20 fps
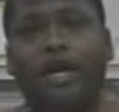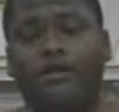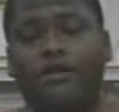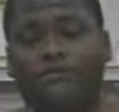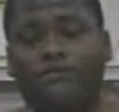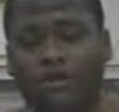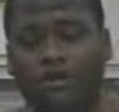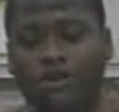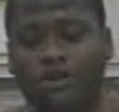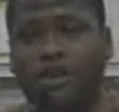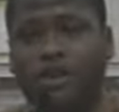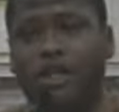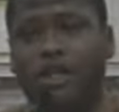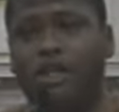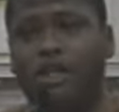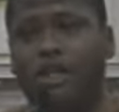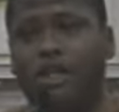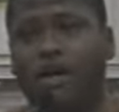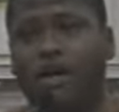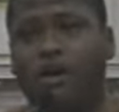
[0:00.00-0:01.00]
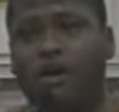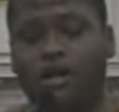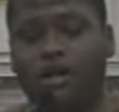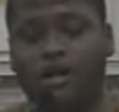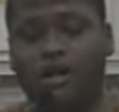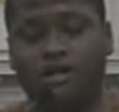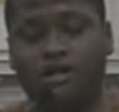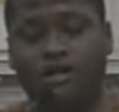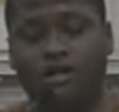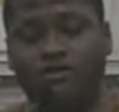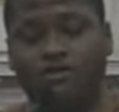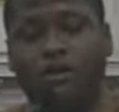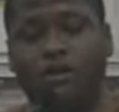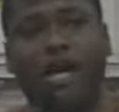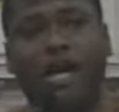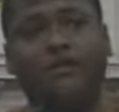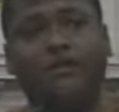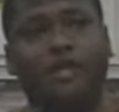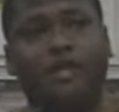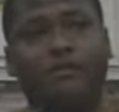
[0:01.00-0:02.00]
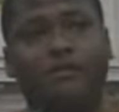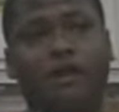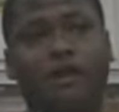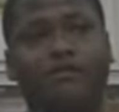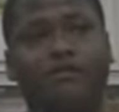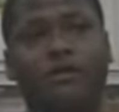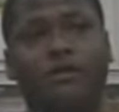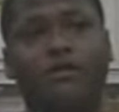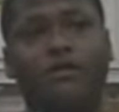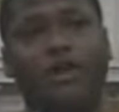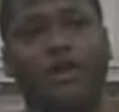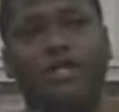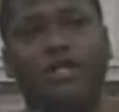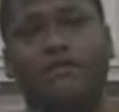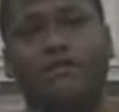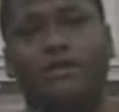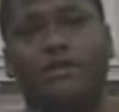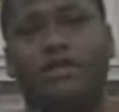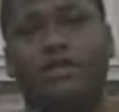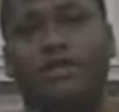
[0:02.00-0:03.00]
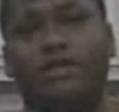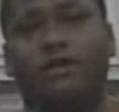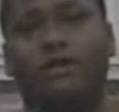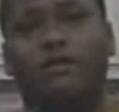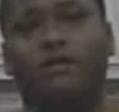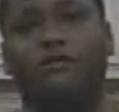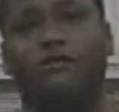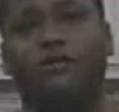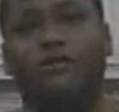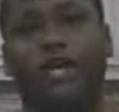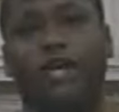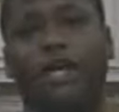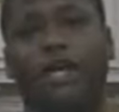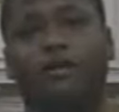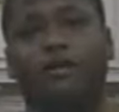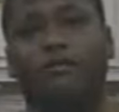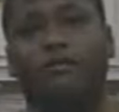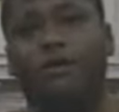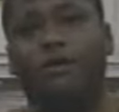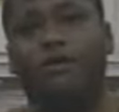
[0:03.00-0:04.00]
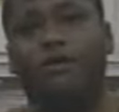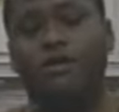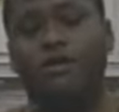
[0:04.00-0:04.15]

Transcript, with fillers: And for a city that is a strong advocate about voting rights for itself can't,